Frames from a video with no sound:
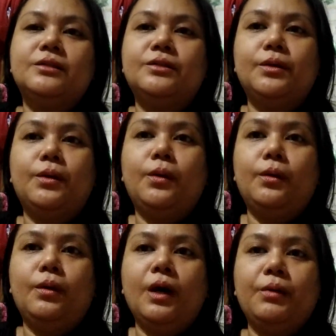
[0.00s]

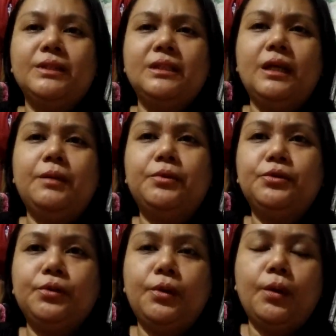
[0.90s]
So I wasn't able
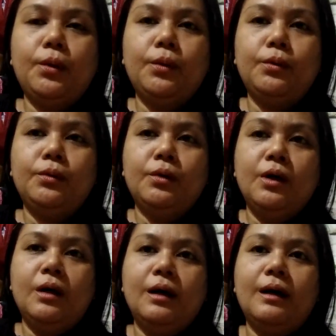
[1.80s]
to go
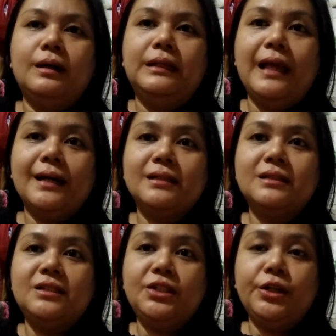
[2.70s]

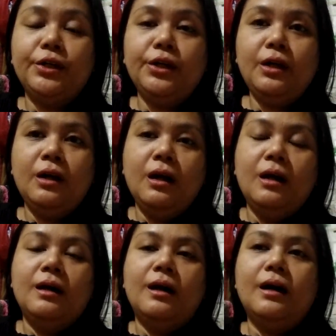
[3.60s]
last year.
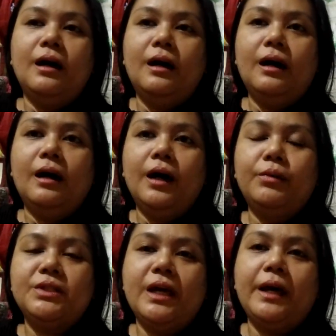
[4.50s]
I
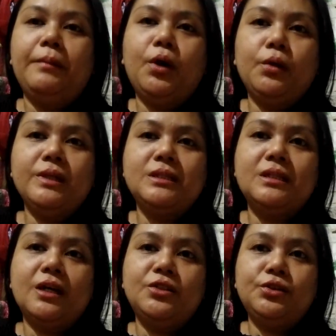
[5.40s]
am always
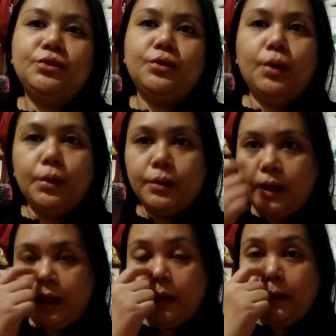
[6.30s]
scheduled to go
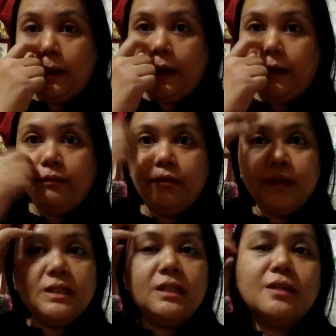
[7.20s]
there
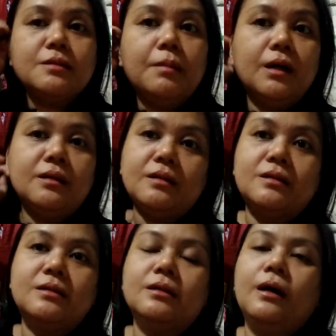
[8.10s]
every 6 months,